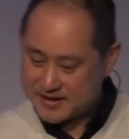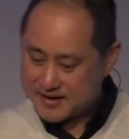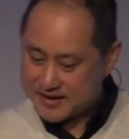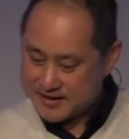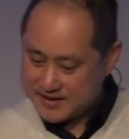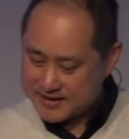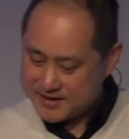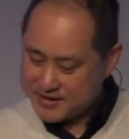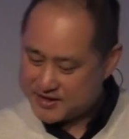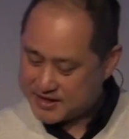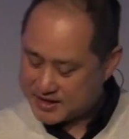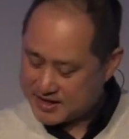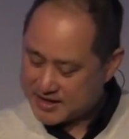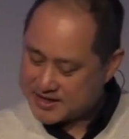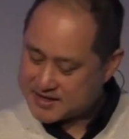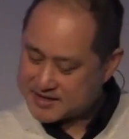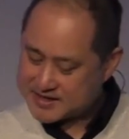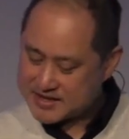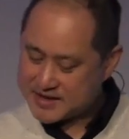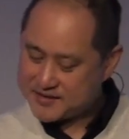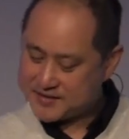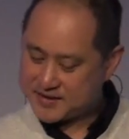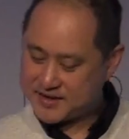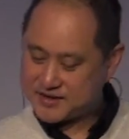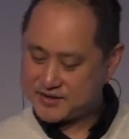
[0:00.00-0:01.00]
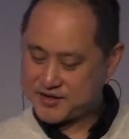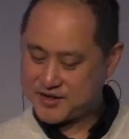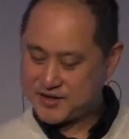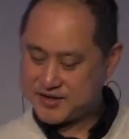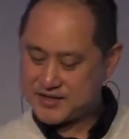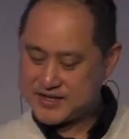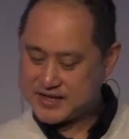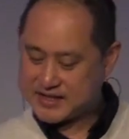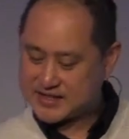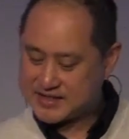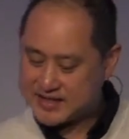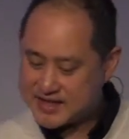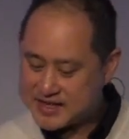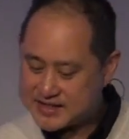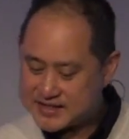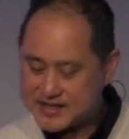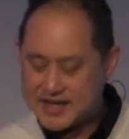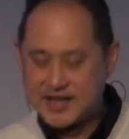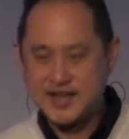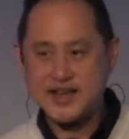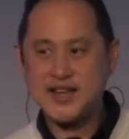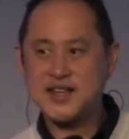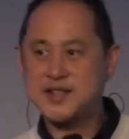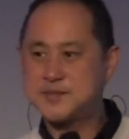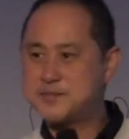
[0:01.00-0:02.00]
you can understand in this context, is that
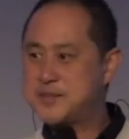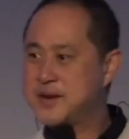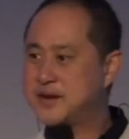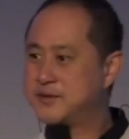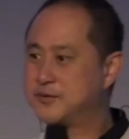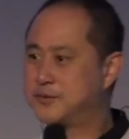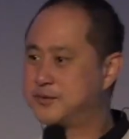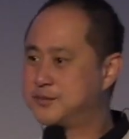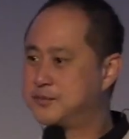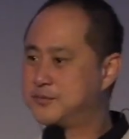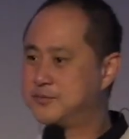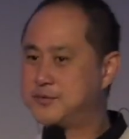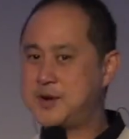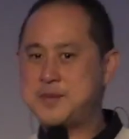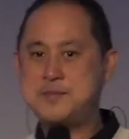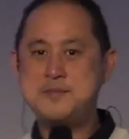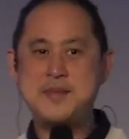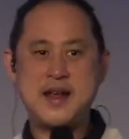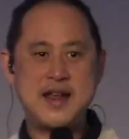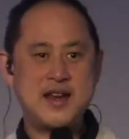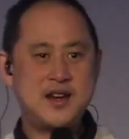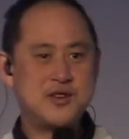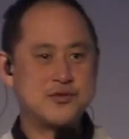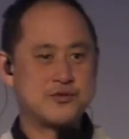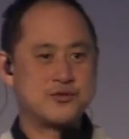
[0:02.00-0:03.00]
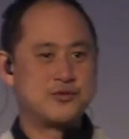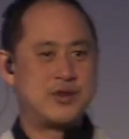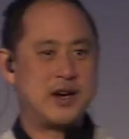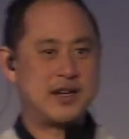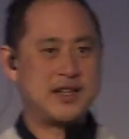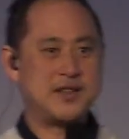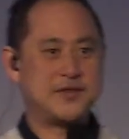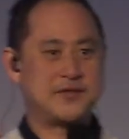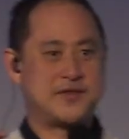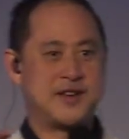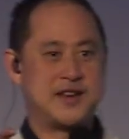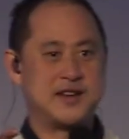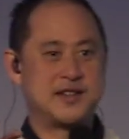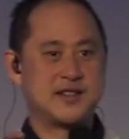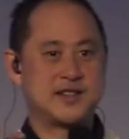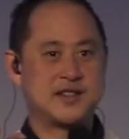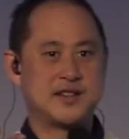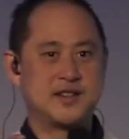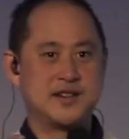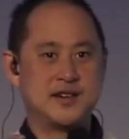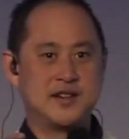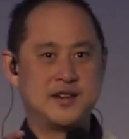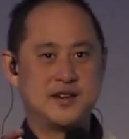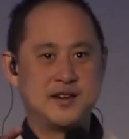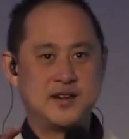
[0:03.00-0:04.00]
it's remained relevant
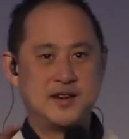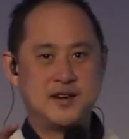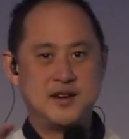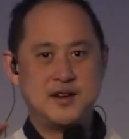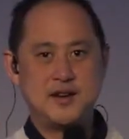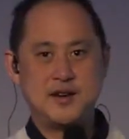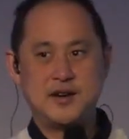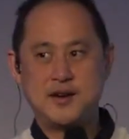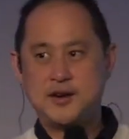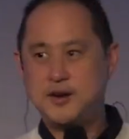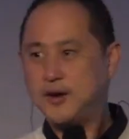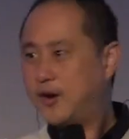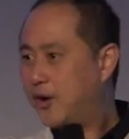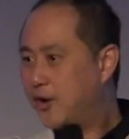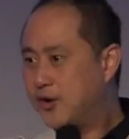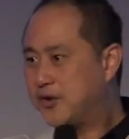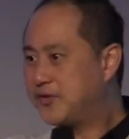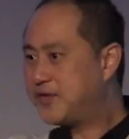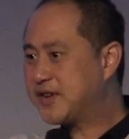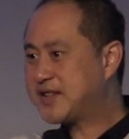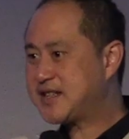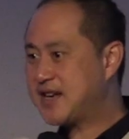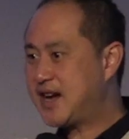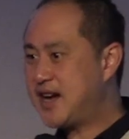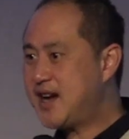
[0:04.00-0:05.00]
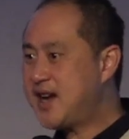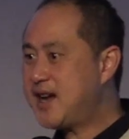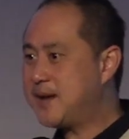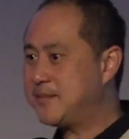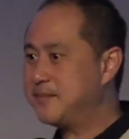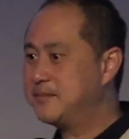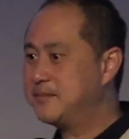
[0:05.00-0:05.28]
over time.